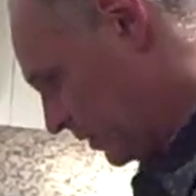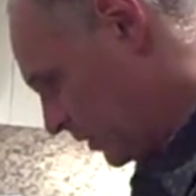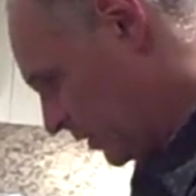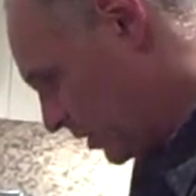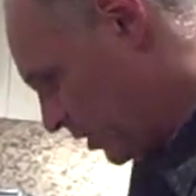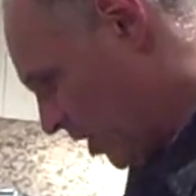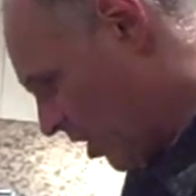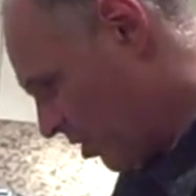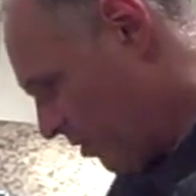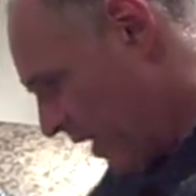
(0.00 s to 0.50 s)
You
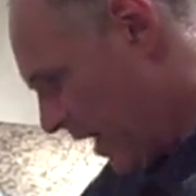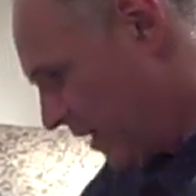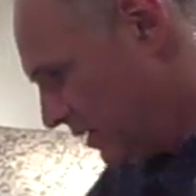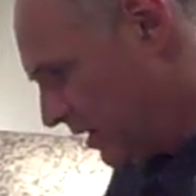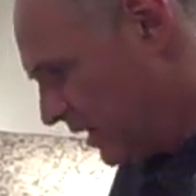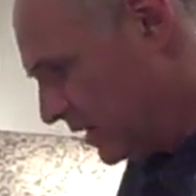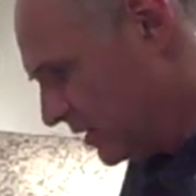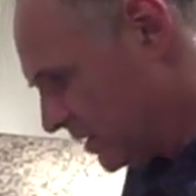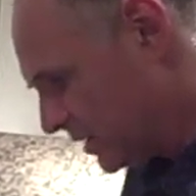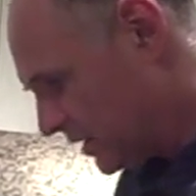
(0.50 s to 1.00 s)
go around
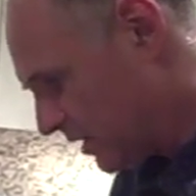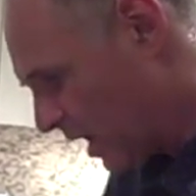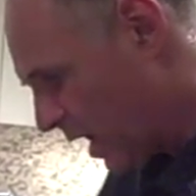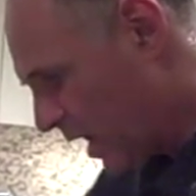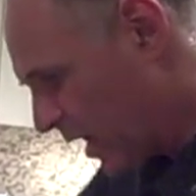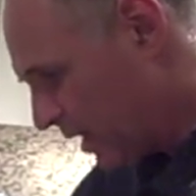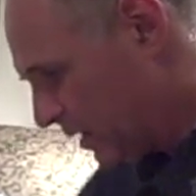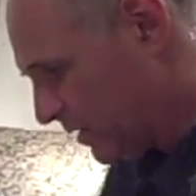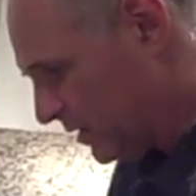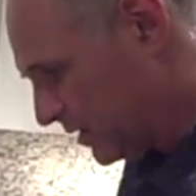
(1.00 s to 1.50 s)
the
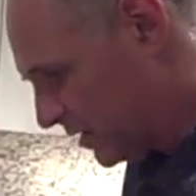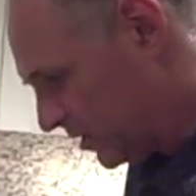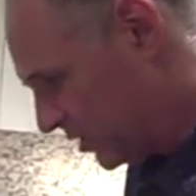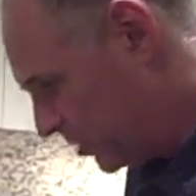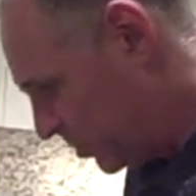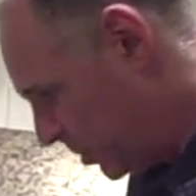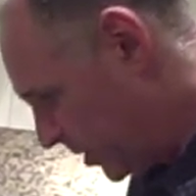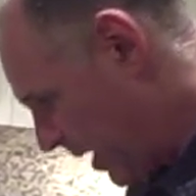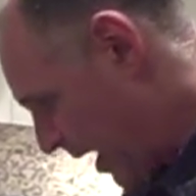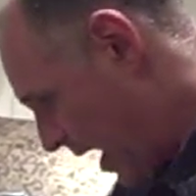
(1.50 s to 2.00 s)
inside, you
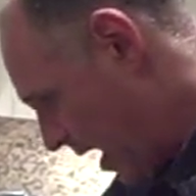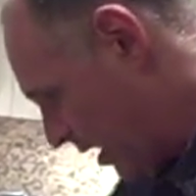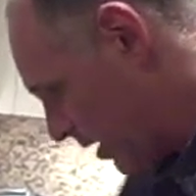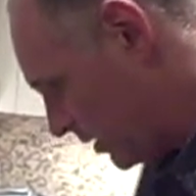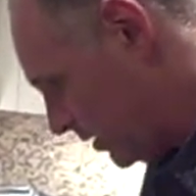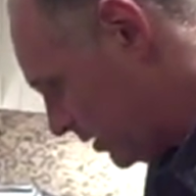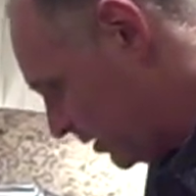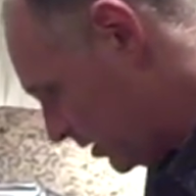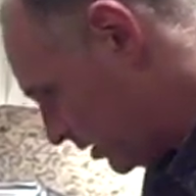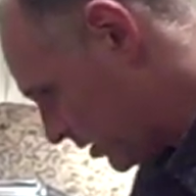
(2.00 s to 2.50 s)
scoop it
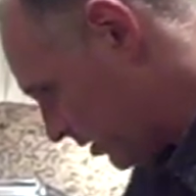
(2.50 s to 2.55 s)
out.